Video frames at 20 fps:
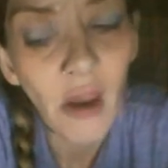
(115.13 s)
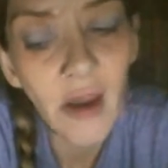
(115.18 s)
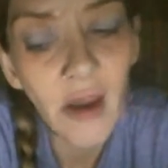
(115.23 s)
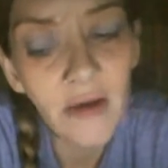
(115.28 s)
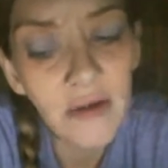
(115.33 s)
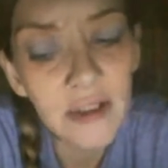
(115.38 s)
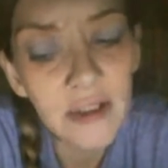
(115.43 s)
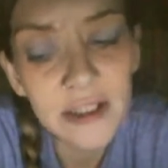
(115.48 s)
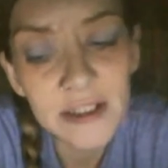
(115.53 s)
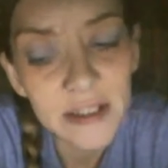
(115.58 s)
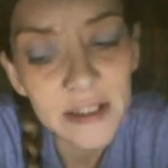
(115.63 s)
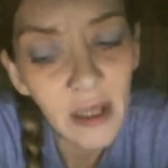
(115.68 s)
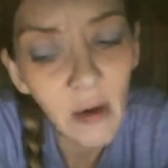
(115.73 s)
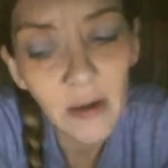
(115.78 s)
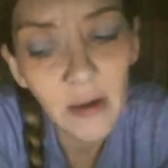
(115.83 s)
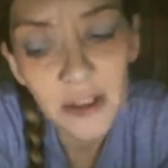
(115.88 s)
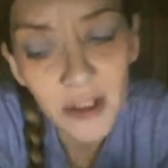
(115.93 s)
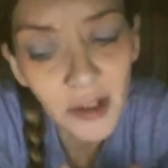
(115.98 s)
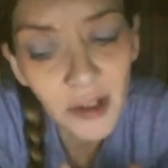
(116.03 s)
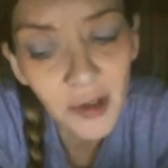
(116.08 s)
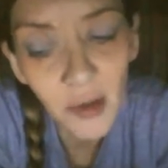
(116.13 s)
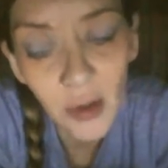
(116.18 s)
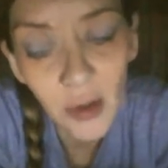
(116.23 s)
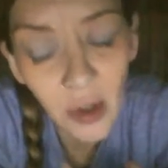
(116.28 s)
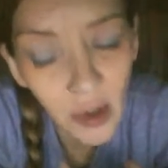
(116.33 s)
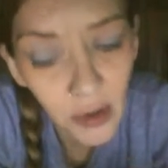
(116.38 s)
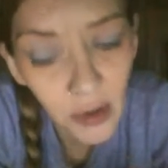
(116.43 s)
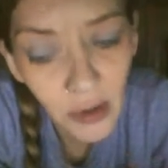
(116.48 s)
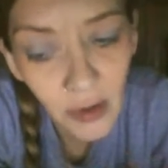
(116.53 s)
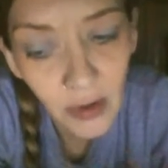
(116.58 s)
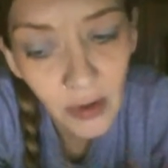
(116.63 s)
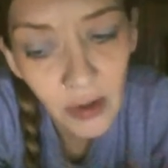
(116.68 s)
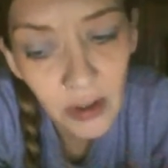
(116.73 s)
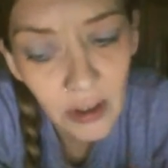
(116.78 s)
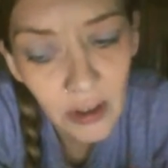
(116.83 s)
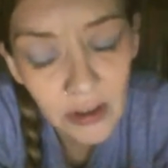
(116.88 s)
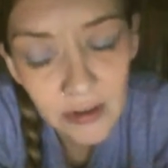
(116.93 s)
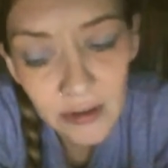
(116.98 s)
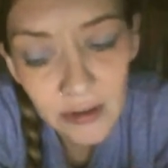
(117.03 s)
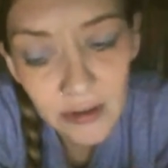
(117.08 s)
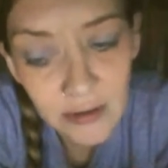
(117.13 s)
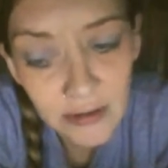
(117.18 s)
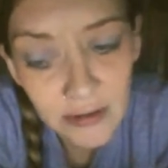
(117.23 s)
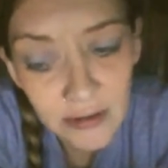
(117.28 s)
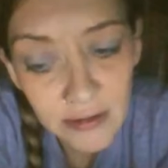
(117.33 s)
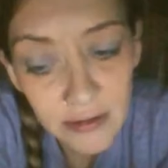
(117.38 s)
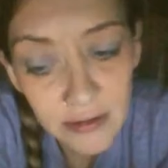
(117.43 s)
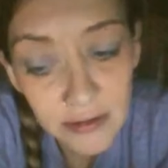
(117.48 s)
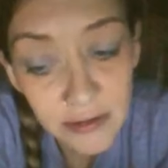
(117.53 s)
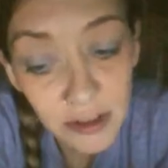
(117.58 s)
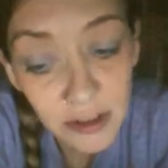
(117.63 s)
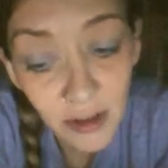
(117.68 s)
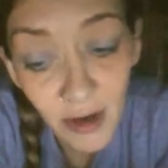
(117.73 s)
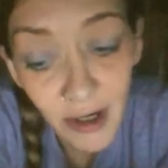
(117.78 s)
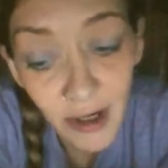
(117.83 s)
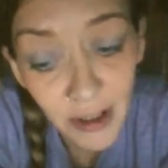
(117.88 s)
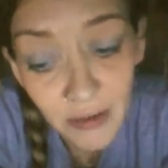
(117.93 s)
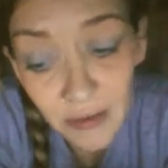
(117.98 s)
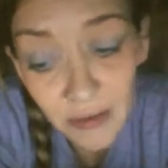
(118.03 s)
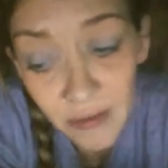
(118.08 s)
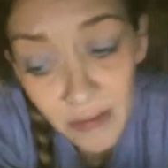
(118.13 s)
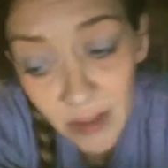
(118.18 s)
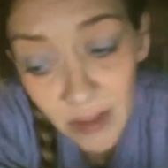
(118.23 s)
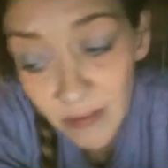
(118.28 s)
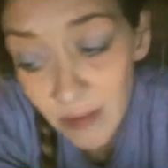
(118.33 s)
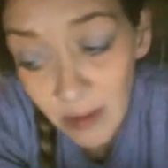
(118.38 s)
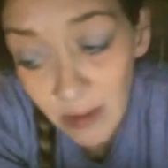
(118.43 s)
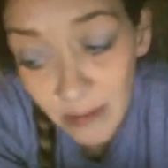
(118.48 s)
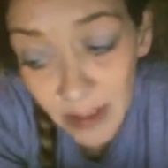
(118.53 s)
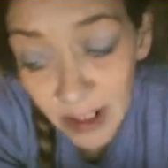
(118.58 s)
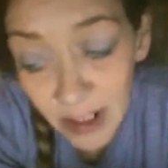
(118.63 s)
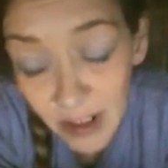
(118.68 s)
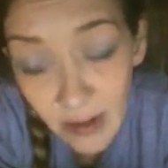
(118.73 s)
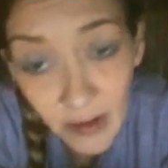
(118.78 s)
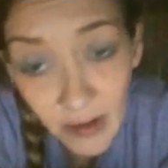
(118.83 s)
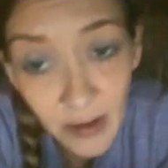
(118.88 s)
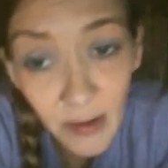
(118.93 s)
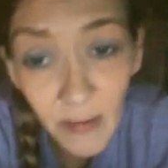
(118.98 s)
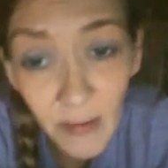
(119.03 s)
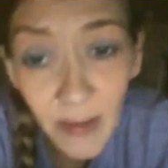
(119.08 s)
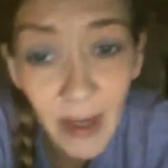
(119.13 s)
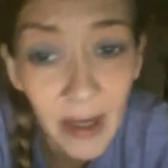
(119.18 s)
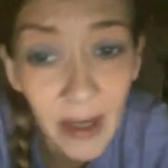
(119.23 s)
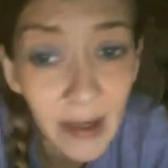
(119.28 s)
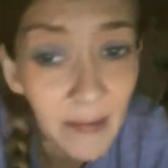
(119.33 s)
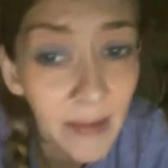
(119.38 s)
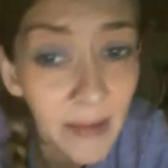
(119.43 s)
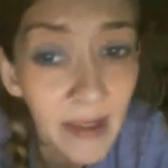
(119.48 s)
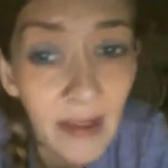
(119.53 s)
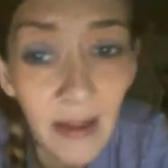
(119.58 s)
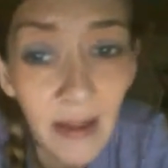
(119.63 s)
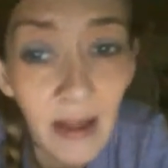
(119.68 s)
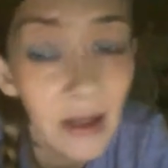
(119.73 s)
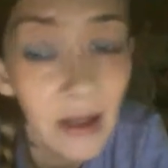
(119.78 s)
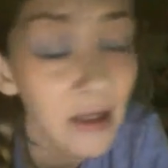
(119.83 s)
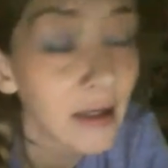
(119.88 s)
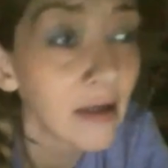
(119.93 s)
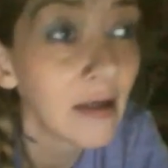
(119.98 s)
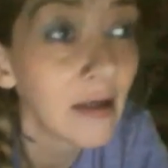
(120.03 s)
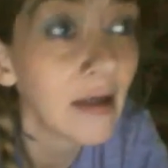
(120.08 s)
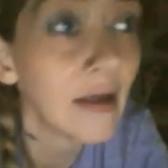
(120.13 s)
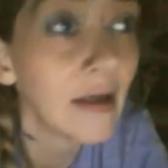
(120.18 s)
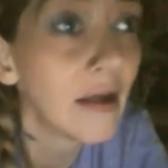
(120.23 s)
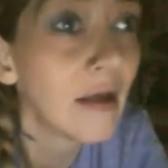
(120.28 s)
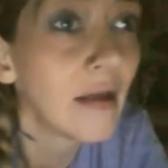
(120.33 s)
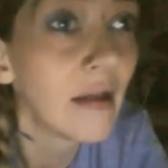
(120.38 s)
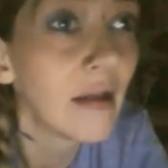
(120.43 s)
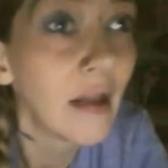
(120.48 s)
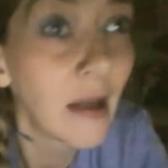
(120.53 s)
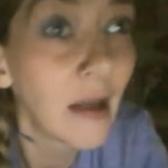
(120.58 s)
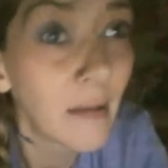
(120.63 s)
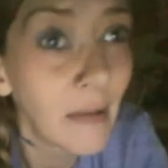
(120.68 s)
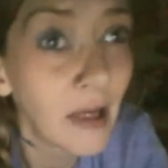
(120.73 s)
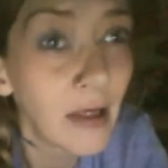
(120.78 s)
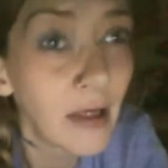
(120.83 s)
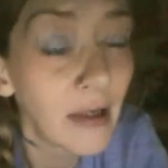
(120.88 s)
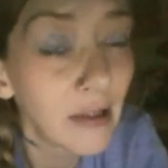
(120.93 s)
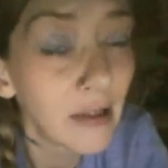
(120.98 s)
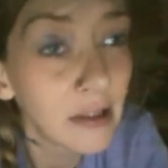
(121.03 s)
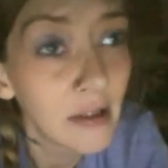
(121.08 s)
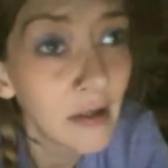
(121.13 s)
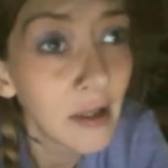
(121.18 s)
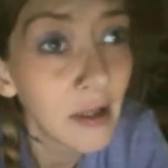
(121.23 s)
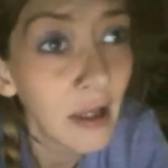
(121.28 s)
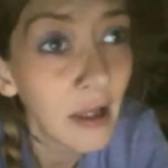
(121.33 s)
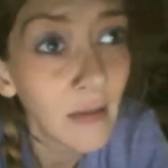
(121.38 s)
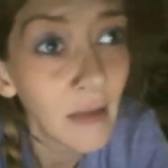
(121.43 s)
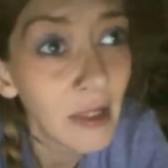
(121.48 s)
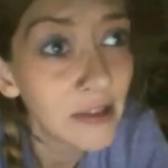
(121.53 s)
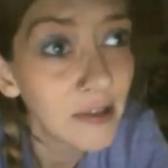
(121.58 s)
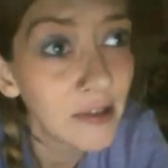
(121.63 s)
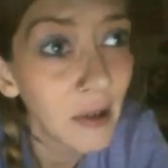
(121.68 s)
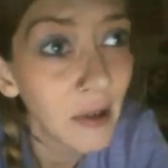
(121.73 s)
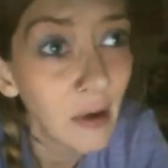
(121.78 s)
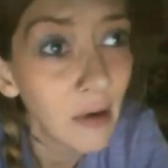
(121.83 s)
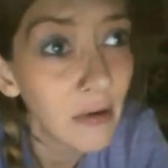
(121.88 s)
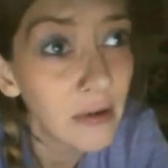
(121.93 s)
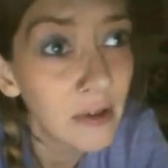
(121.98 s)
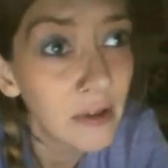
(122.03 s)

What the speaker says: Ever since I was a little girl, I can remember being a little baby, like my soul,